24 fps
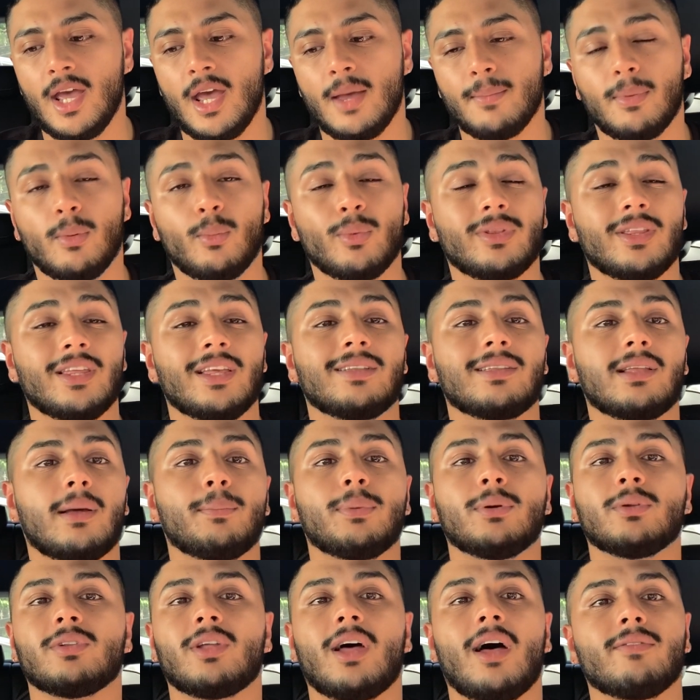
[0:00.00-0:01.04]
But with the
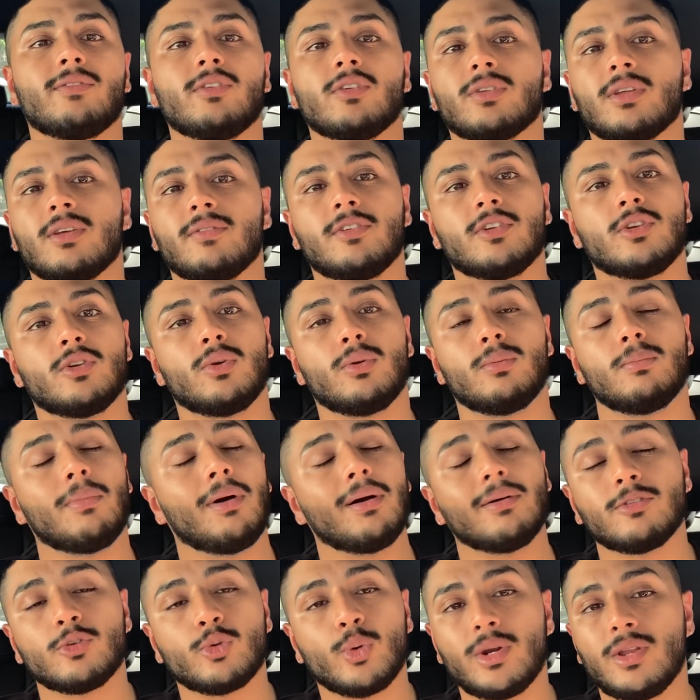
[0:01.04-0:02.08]
examples I've just given you,
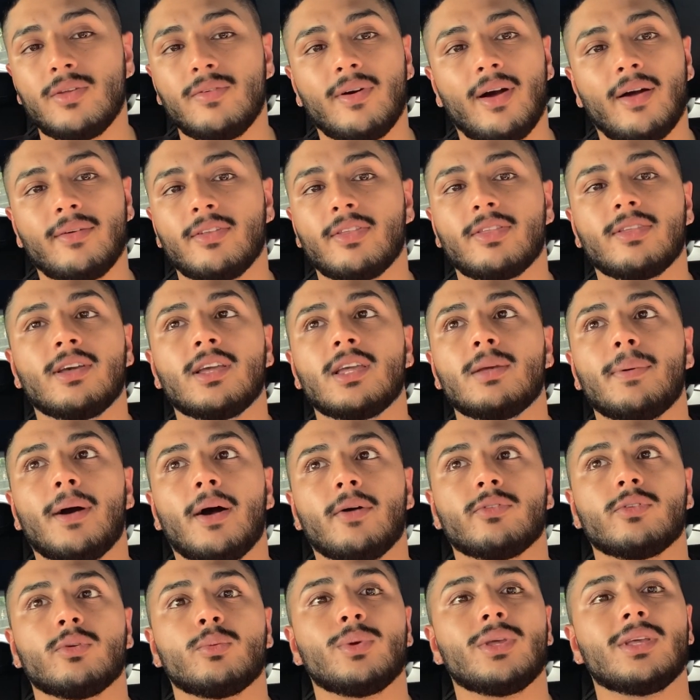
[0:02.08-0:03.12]
twenty-five to thirty
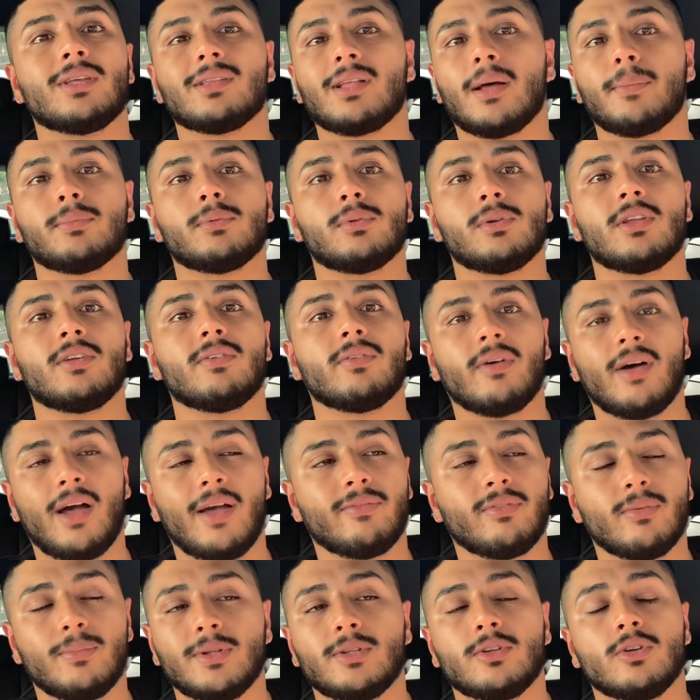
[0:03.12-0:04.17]
pounds a week is absolutely fine
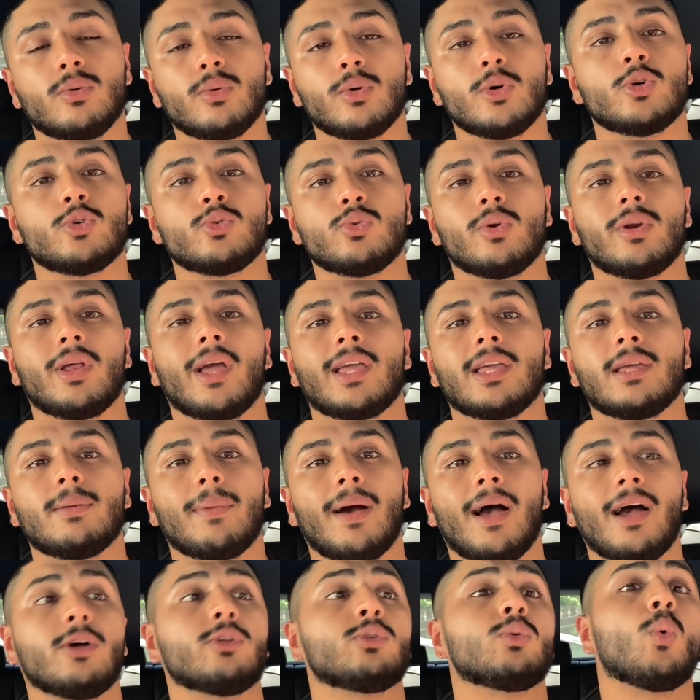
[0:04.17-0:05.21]
for me to do one hundred eighty
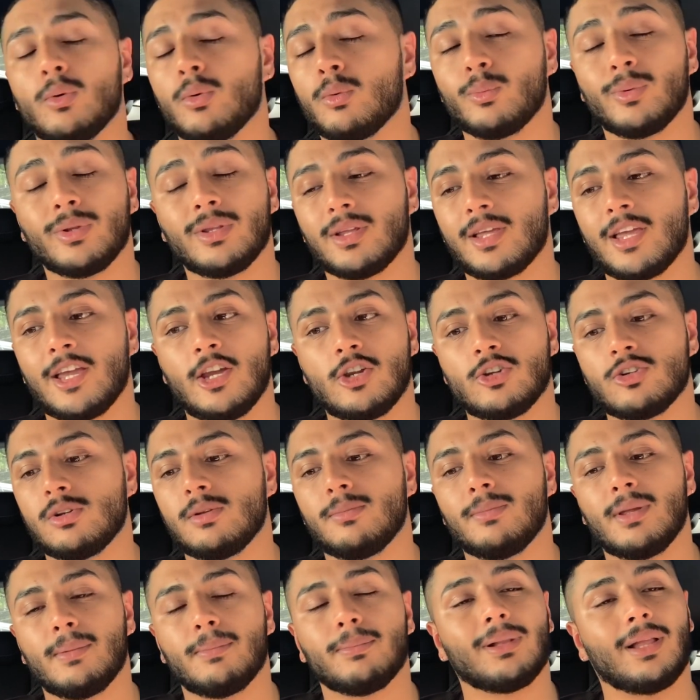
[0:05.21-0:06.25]
miles with occasionally
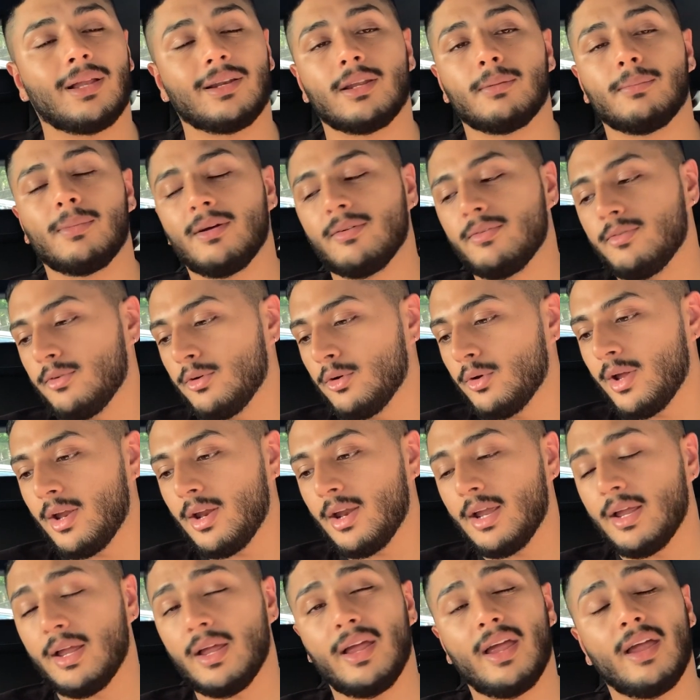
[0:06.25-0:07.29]
me planting my foot uh,
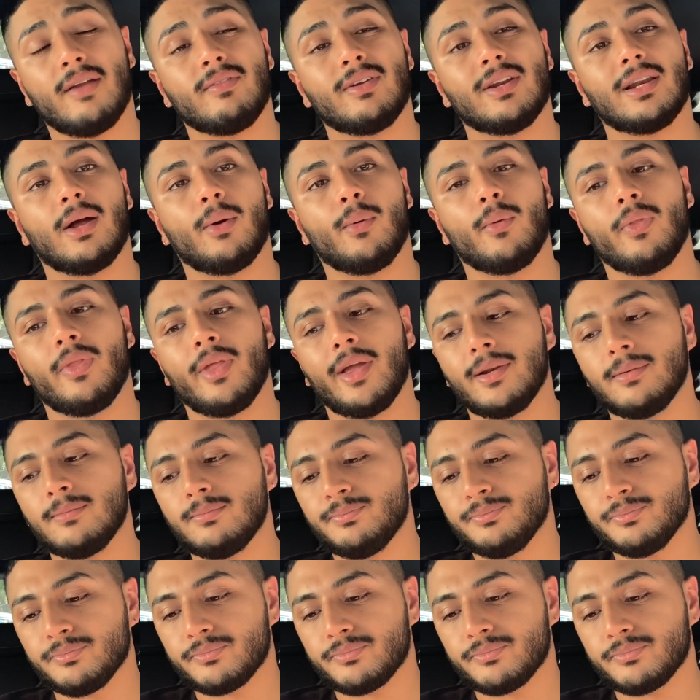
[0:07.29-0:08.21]
every now and then.